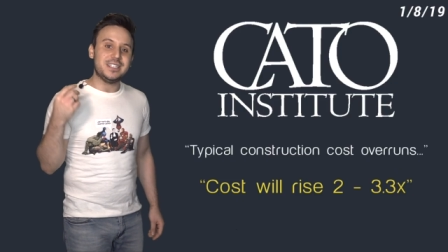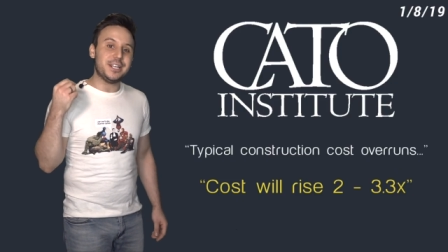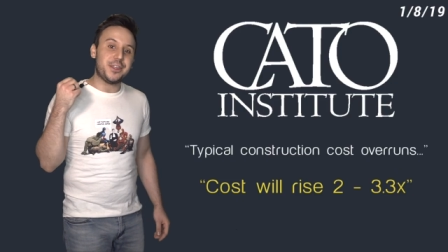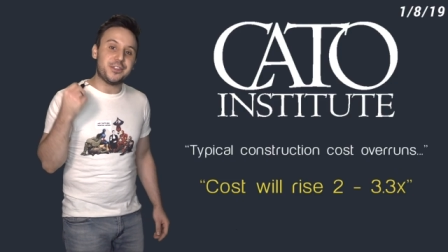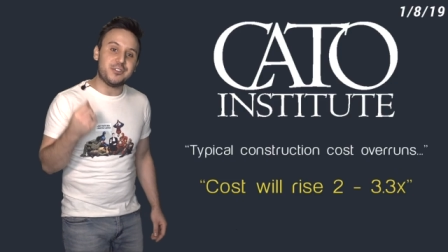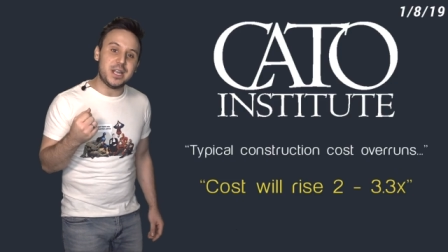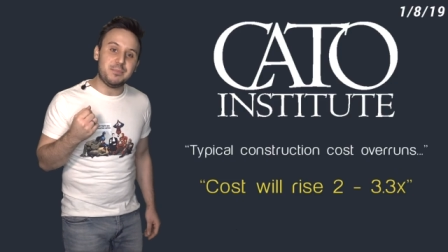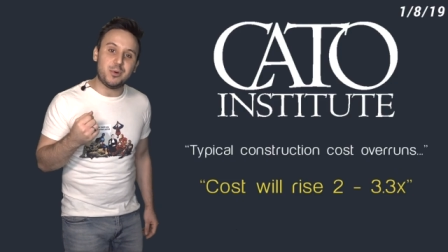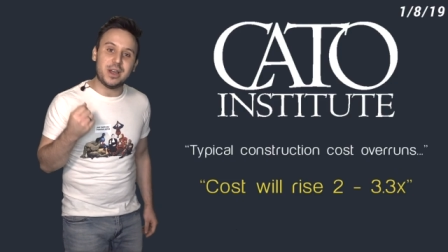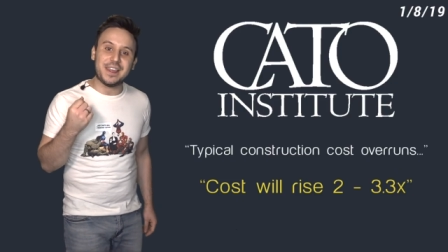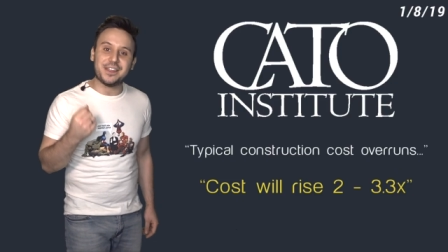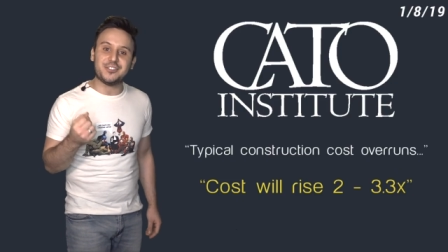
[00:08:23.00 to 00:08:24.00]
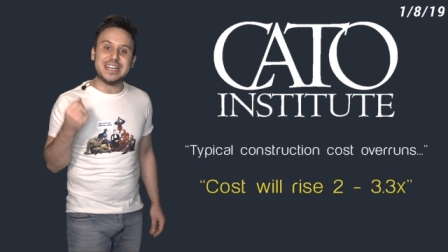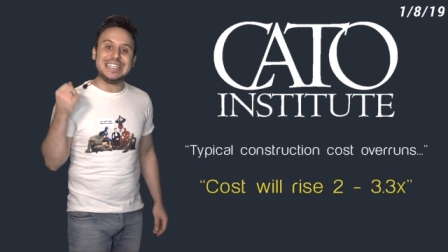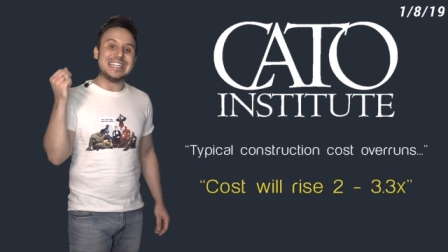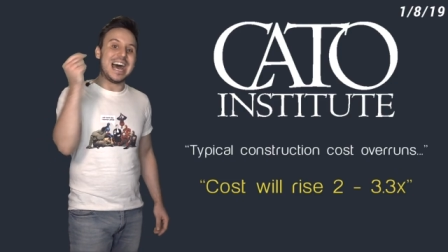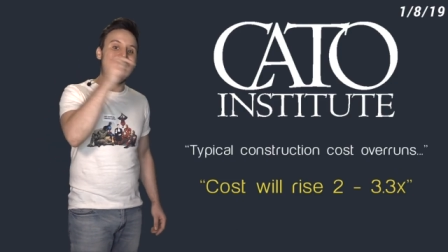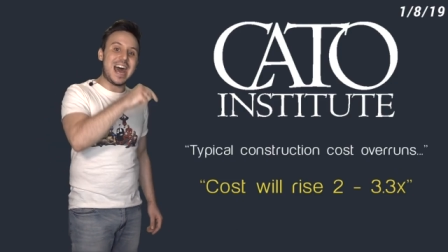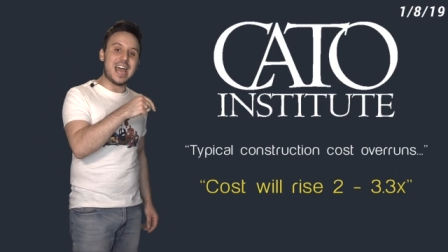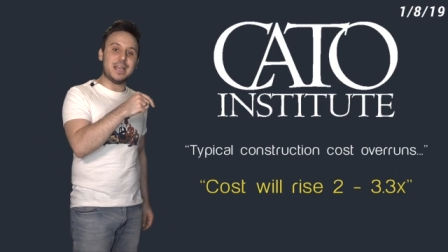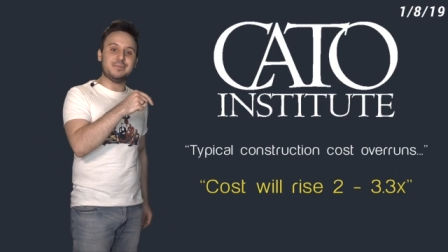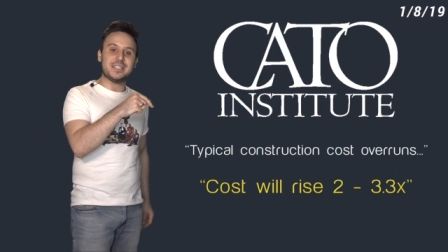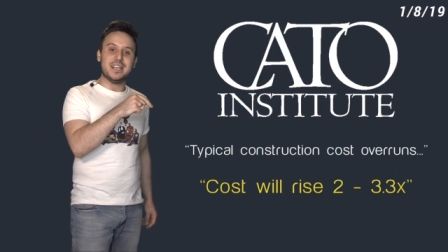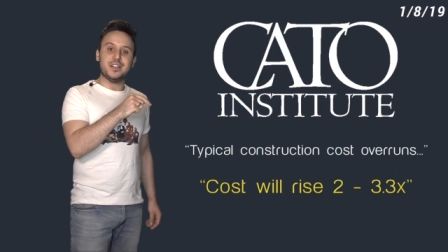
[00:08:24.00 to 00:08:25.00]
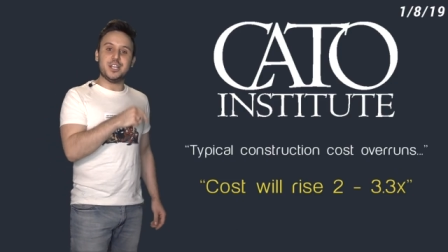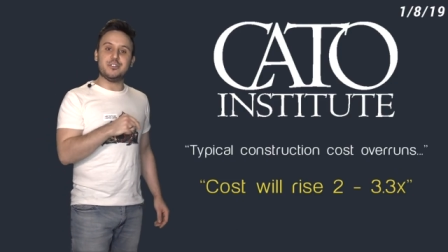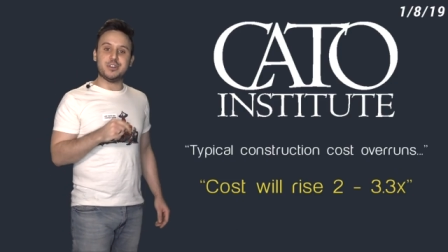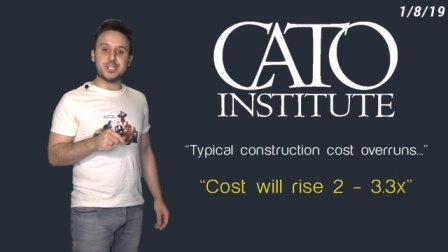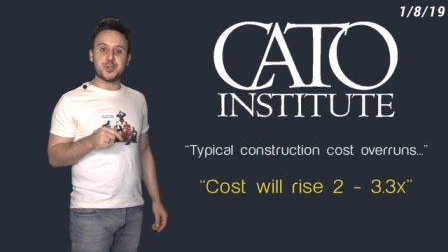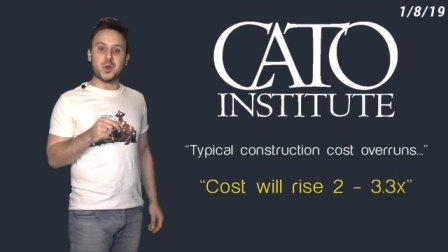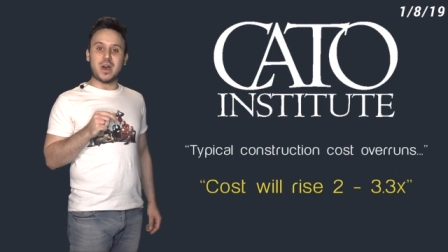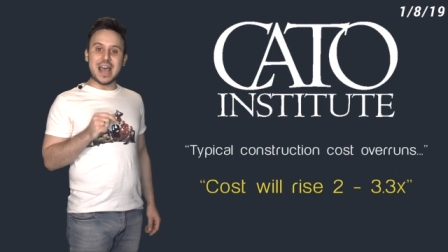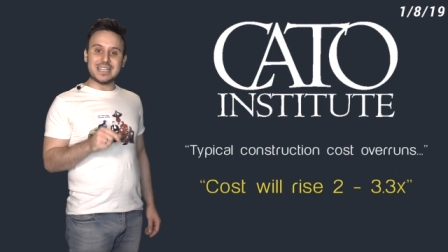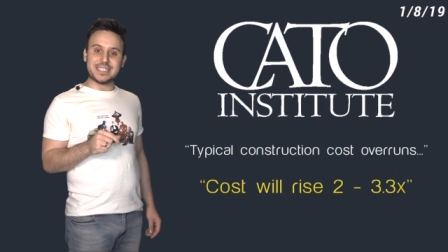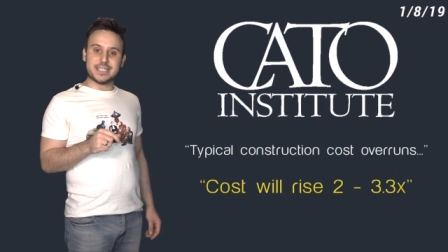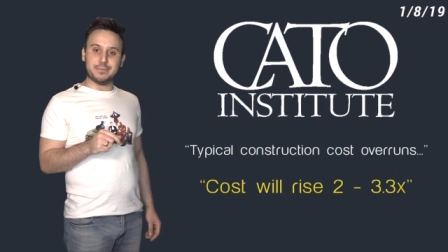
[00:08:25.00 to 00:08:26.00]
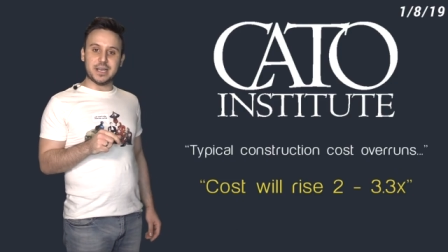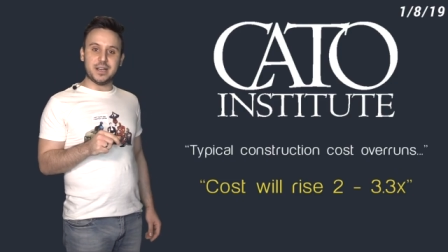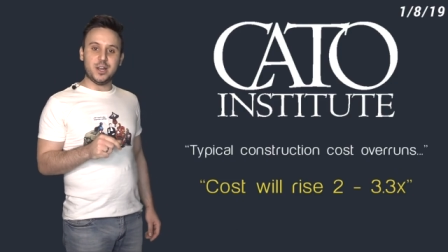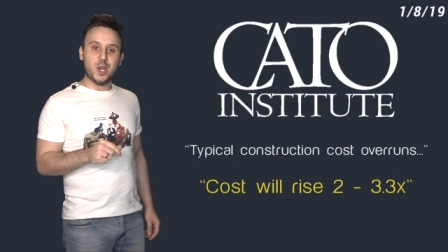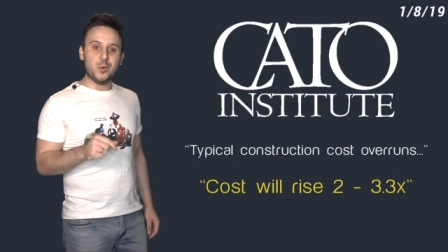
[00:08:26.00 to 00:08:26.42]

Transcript: to 3.3 times the original estimate,